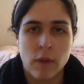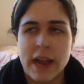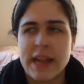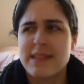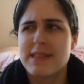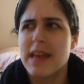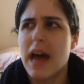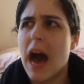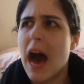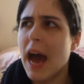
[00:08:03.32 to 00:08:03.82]

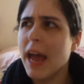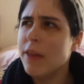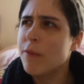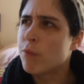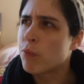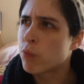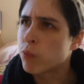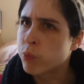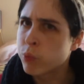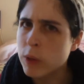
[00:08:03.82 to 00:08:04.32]
Rites. I
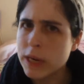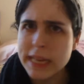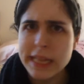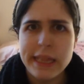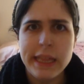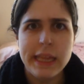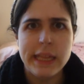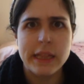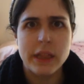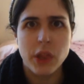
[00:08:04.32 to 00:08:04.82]

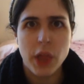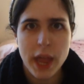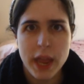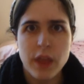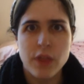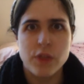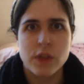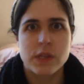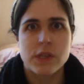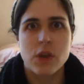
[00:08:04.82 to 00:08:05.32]
really
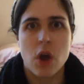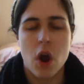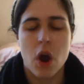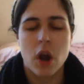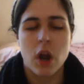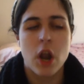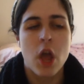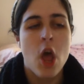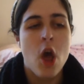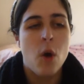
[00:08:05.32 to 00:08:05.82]
like this
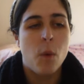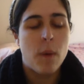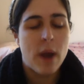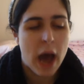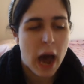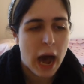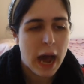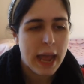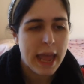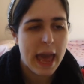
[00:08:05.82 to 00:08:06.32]
card. When
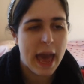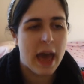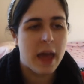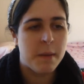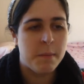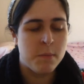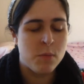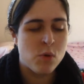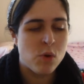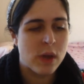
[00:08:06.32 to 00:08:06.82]
I had
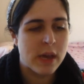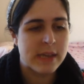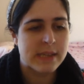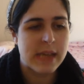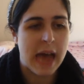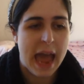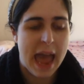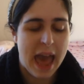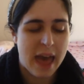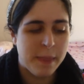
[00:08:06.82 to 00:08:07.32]
Mugus,
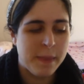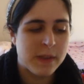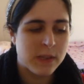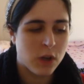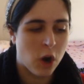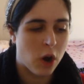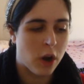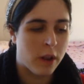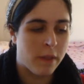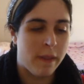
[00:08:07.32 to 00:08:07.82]
I had this
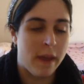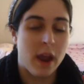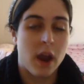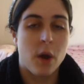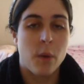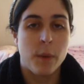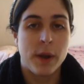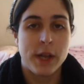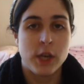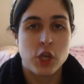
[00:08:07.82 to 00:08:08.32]
card in
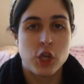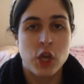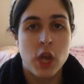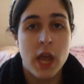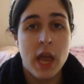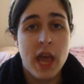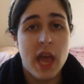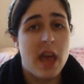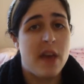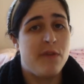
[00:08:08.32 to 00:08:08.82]
there, which,
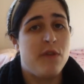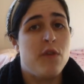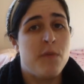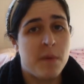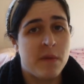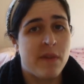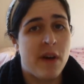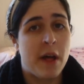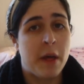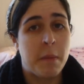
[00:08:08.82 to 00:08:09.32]
if you've
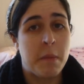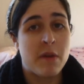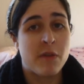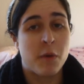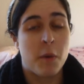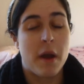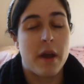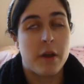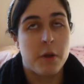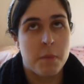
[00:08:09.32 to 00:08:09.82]
been following me
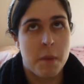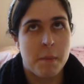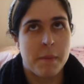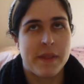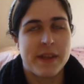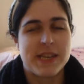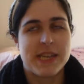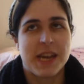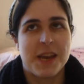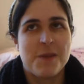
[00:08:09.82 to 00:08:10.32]
for a while, you remember
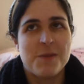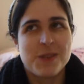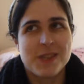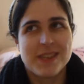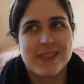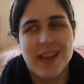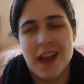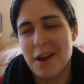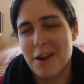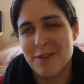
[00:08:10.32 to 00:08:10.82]
that deck. It was a
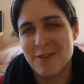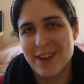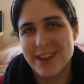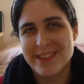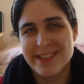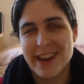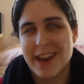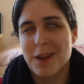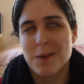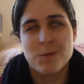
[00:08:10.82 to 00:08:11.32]

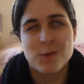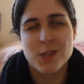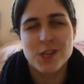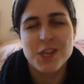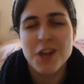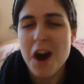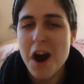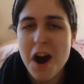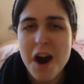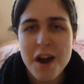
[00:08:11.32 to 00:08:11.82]
sacrifice deck. It was a
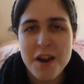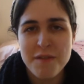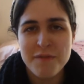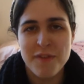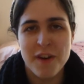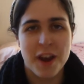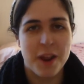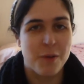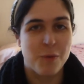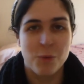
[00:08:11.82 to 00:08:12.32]
ton of
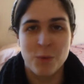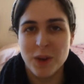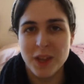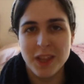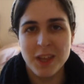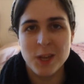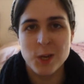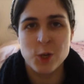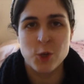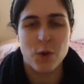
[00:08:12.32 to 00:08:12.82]
fun. I
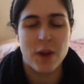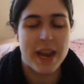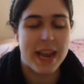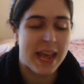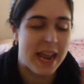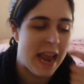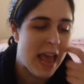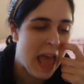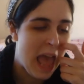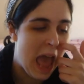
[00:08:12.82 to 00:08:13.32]
really enjoyed
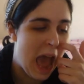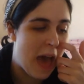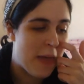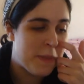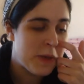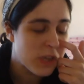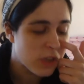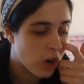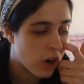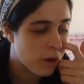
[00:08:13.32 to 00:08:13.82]
it. And
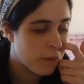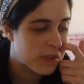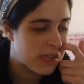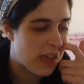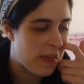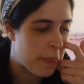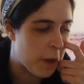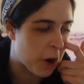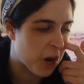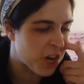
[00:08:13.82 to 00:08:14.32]
this card was
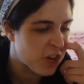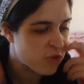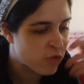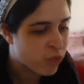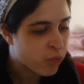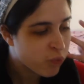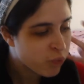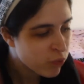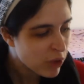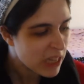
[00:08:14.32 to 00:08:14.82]
in there, and I
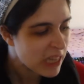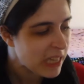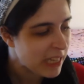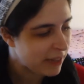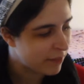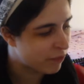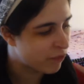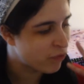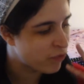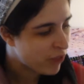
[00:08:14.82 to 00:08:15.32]

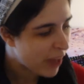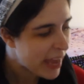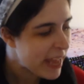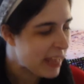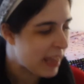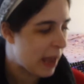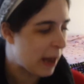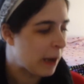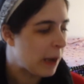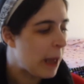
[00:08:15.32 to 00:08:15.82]
really
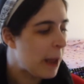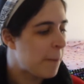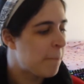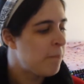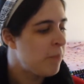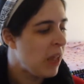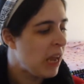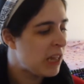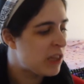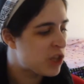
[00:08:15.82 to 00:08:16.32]
like it. Like,
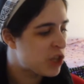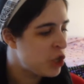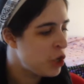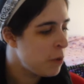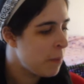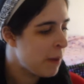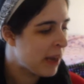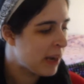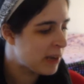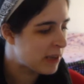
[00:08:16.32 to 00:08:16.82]
it's
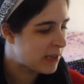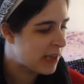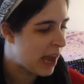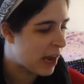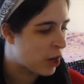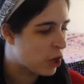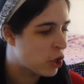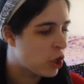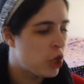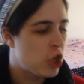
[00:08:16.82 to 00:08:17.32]
2 mana to
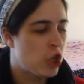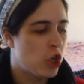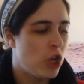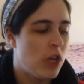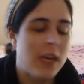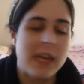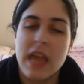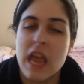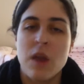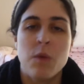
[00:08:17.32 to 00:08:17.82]
sack a creature,
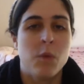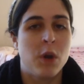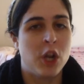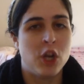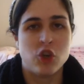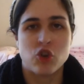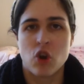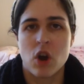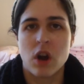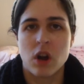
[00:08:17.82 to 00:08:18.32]
you gain 1
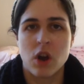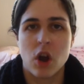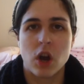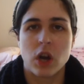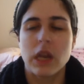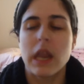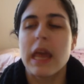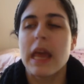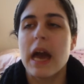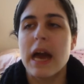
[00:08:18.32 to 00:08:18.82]
and draw a
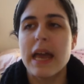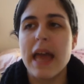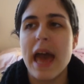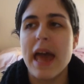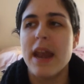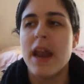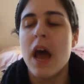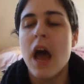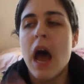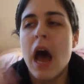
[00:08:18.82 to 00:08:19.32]
card. Like,
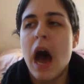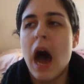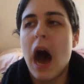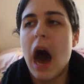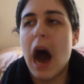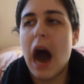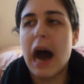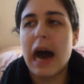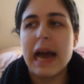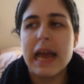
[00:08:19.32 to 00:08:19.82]
again,
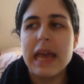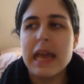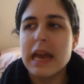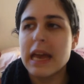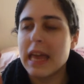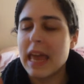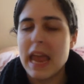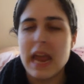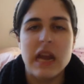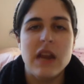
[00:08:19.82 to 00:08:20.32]
I
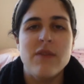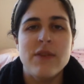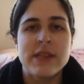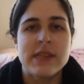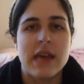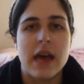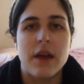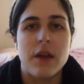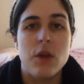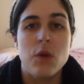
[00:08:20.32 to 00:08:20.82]
can't even
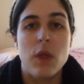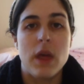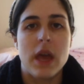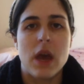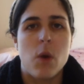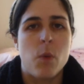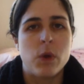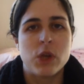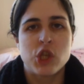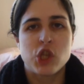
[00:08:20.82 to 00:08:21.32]
tell you,
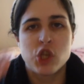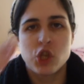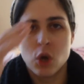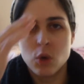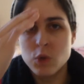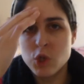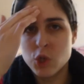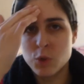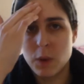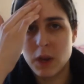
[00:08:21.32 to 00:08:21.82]
like, what's
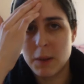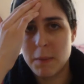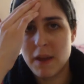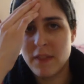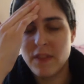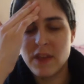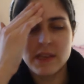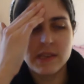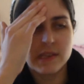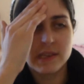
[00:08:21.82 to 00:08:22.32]
so sweet
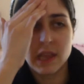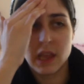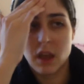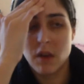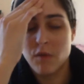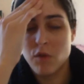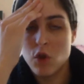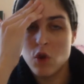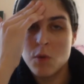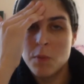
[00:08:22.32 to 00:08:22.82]
about this is, like,
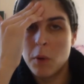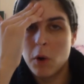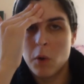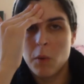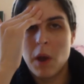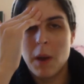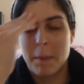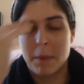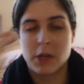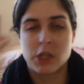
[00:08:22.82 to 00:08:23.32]
if you board
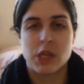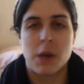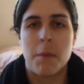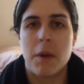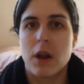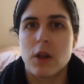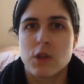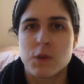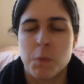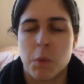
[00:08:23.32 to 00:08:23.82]
wipe or
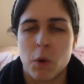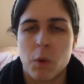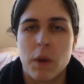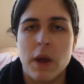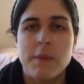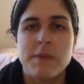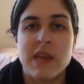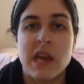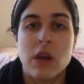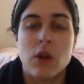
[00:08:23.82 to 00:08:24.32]
someone else board
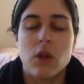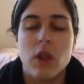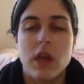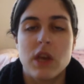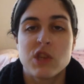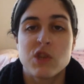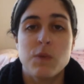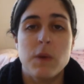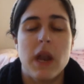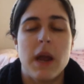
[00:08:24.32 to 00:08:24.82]
wipes, and you're
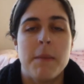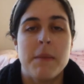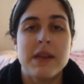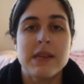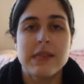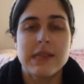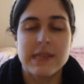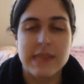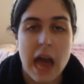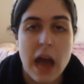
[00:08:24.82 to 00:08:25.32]
like, sweet, I'm gonna
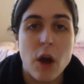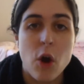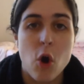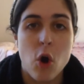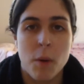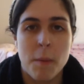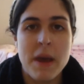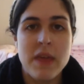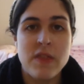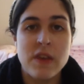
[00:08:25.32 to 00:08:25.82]
sack
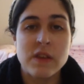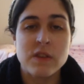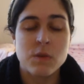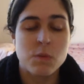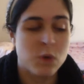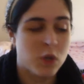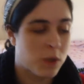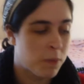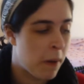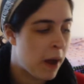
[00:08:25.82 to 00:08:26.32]
all my things in
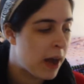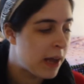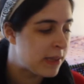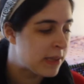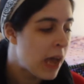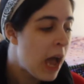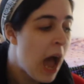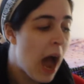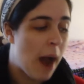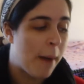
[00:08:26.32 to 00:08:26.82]

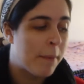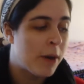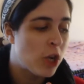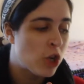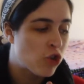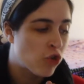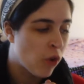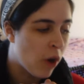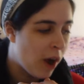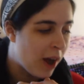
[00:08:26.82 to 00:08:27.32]
response, I'm gonna
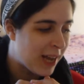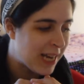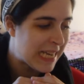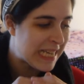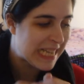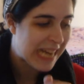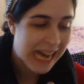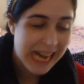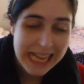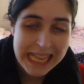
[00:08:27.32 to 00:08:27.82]
draw
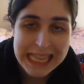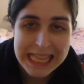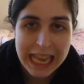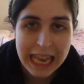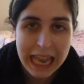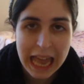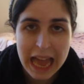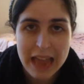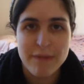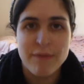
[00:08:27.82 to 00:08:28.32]
tons of
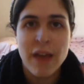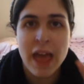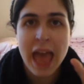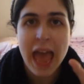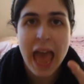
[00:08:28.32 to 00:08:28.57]
life,